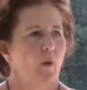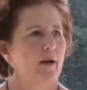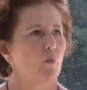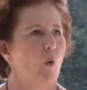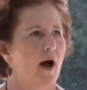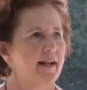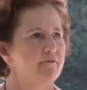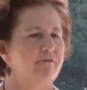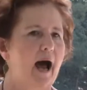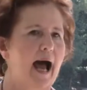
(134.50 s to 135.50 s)
where 1
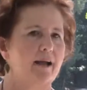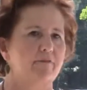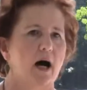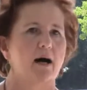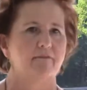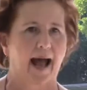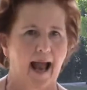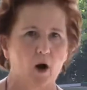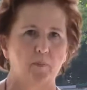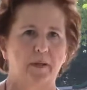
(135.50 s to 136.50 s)
in 5 of
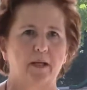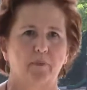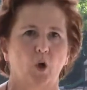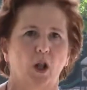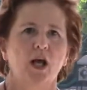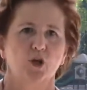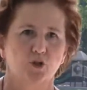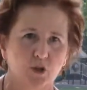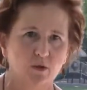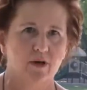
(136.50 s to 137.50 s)
our people
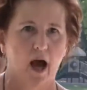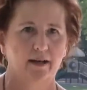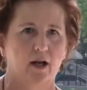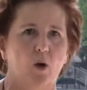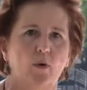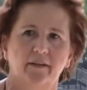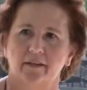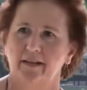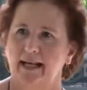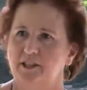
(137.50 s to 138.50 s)
do not know where
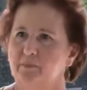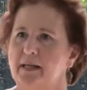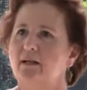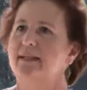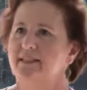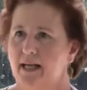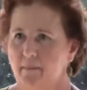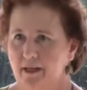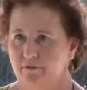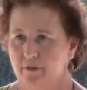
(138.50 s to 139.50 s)
their next meal is
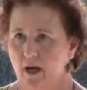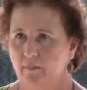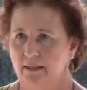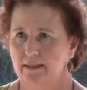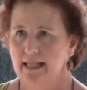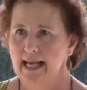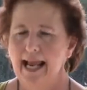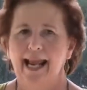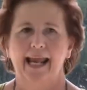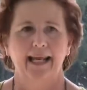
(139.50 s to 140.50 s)
coming from,
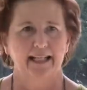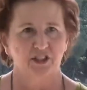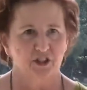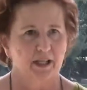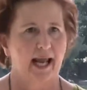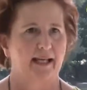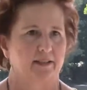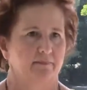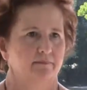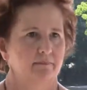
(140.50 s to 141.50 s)
in a
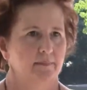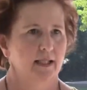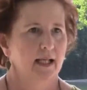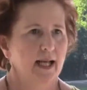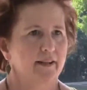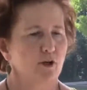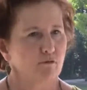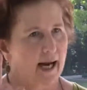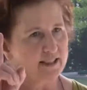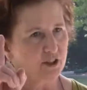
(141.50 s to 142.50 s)
state that
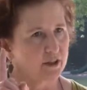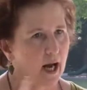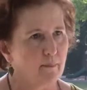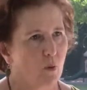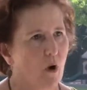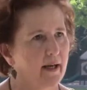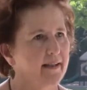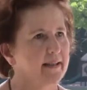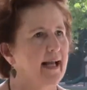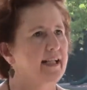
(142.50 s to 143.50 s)
ranks #1
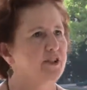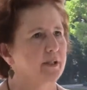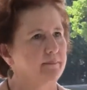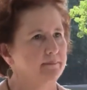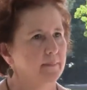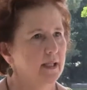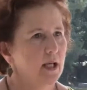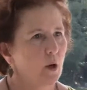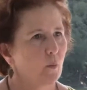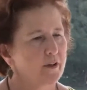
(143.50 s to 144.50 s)
in the nation
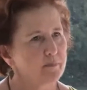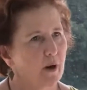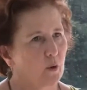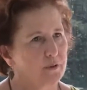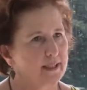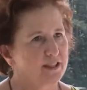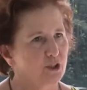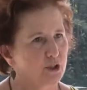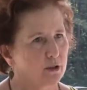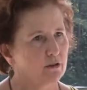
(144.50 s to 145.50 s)
with both
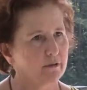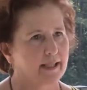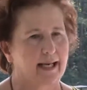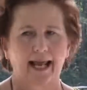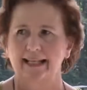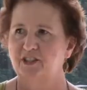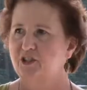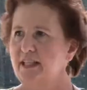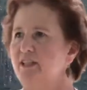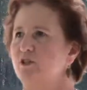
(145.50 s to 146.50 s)
its children and its
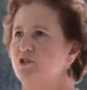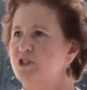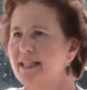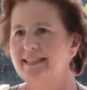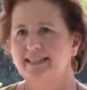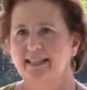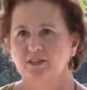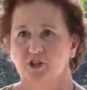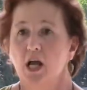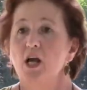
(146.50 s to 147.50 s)
senior
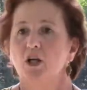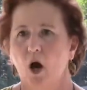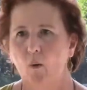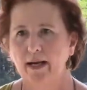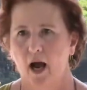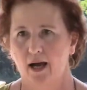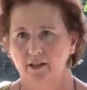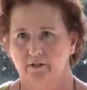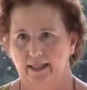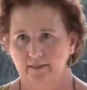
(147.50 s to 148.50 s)
citizens going
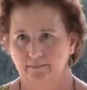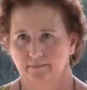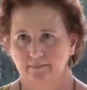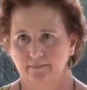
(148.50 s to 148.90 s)
hungry,